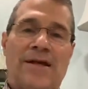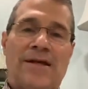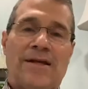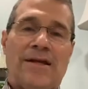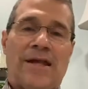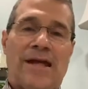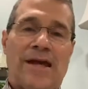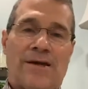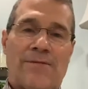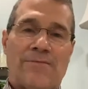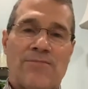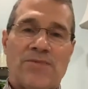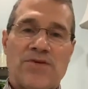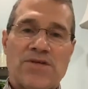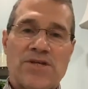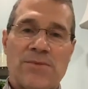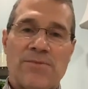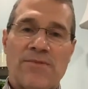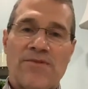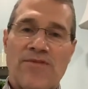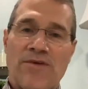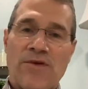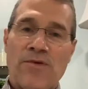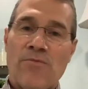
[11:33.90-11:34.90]
Now,
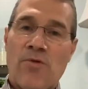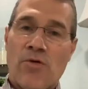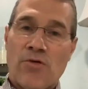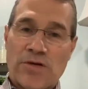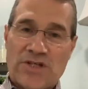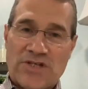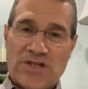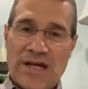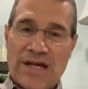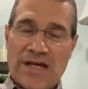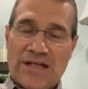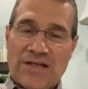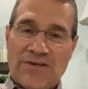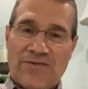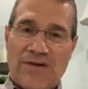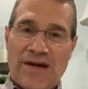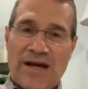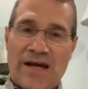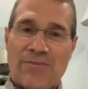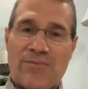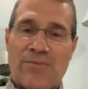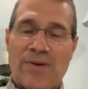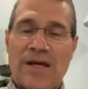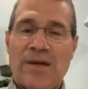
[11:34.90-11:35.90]
some of you more
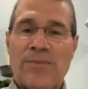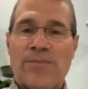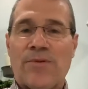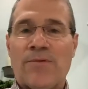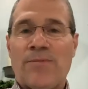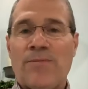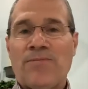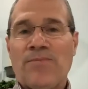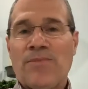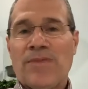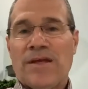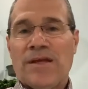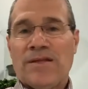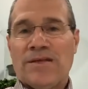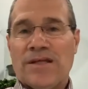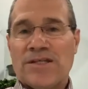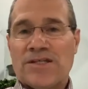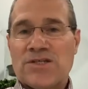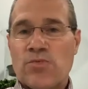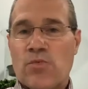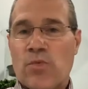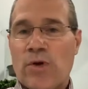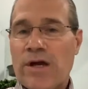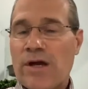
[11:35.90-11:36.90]
sanctified people
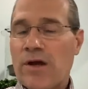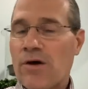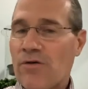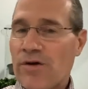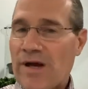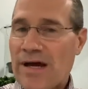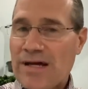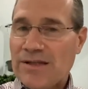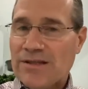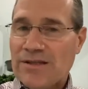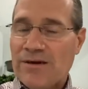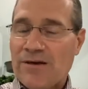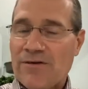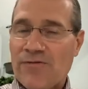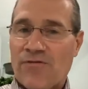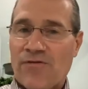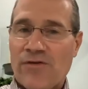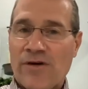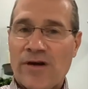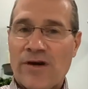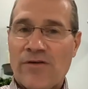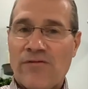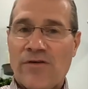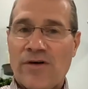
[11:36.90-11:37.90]
that's way on out there in
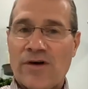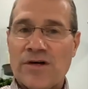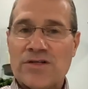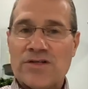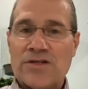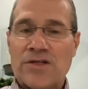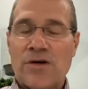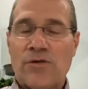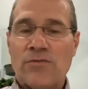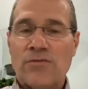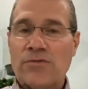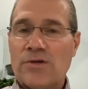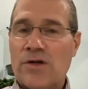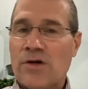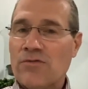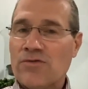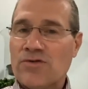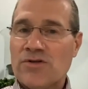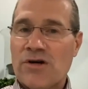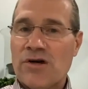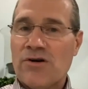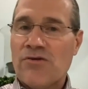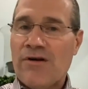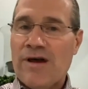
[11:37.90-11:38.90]
front of us, don't
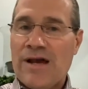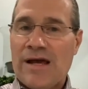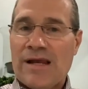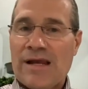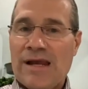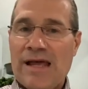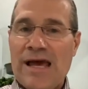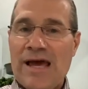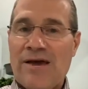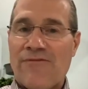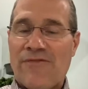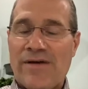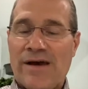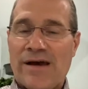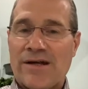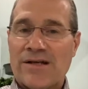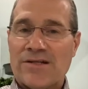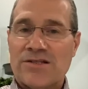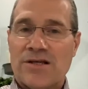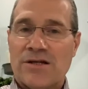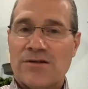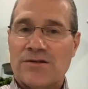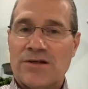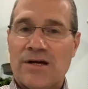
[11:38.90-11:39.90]
turn around and laugh at
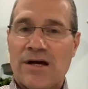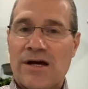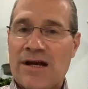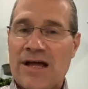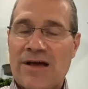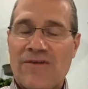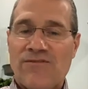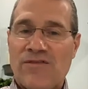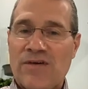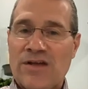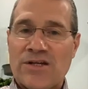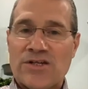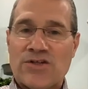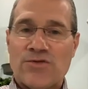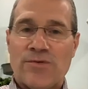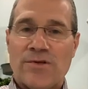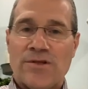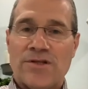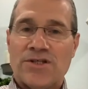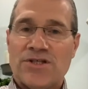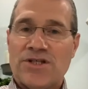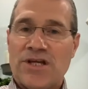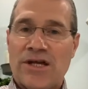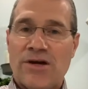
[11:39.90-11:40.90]
us because God ain't finished
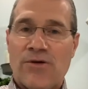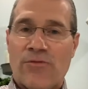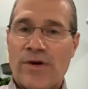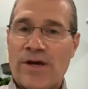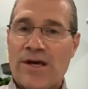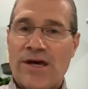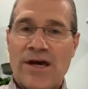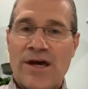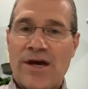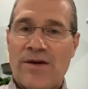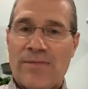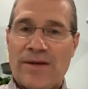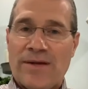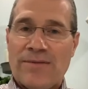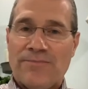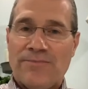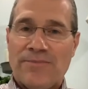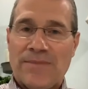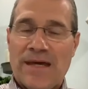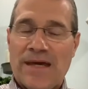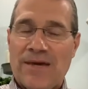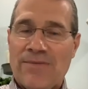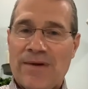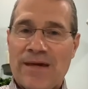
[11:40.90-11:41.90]
with us yet. We coming.
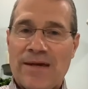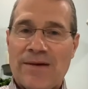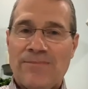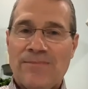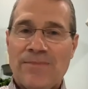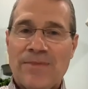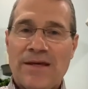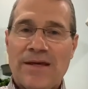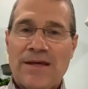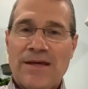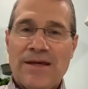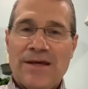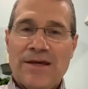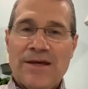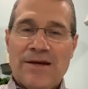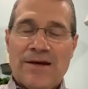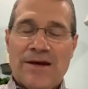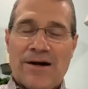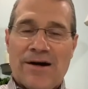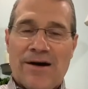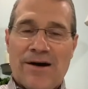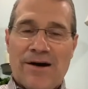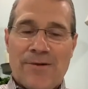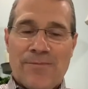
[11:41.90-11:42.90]
Amen.
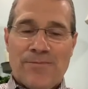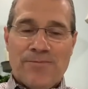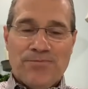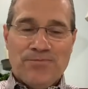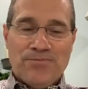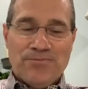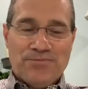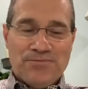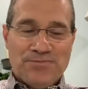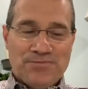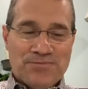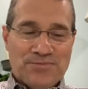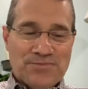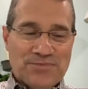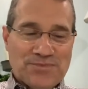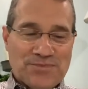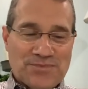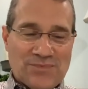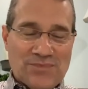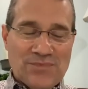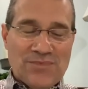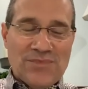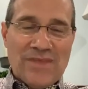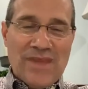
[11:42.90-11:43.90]

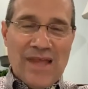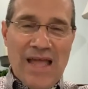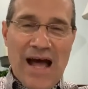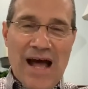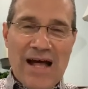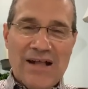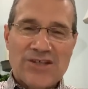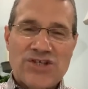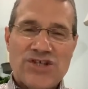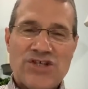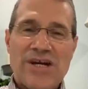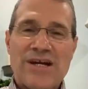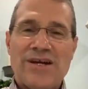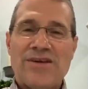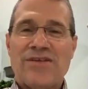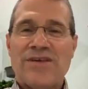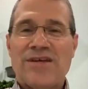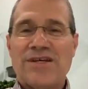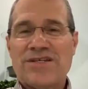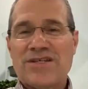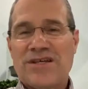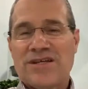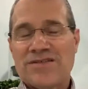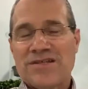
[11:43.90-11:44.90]
I'll share
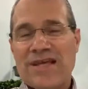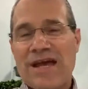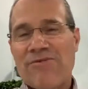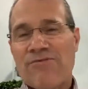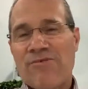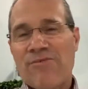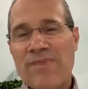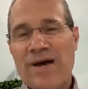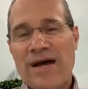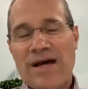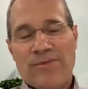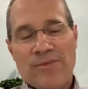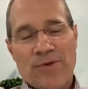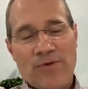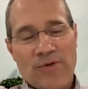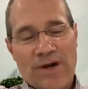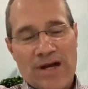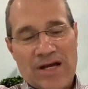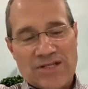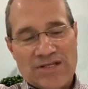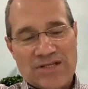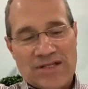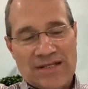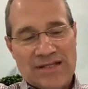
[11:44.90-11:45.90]
this because that reminded me when
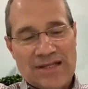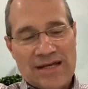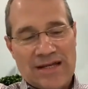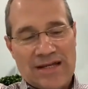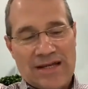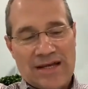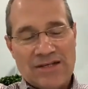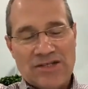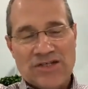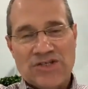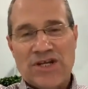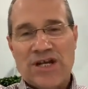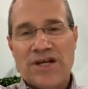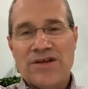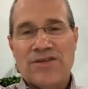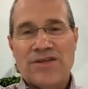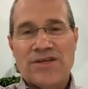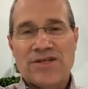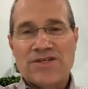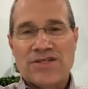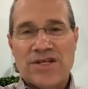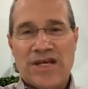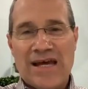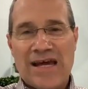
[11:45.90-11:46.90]
I said that. I'll share
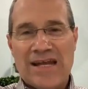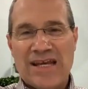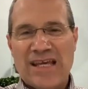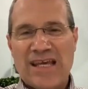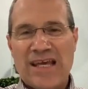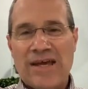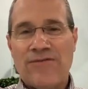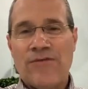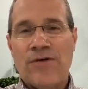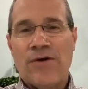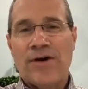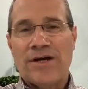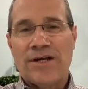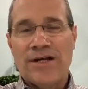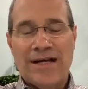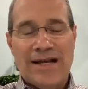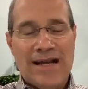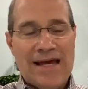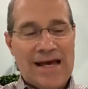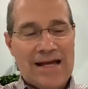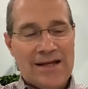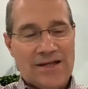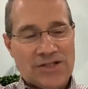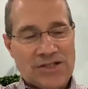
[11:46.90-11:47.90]
this to kind of give you an
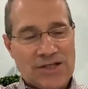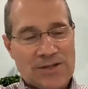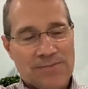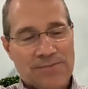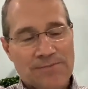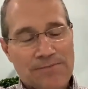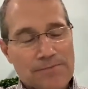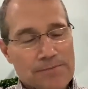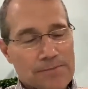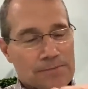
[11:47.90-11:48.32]
analogy.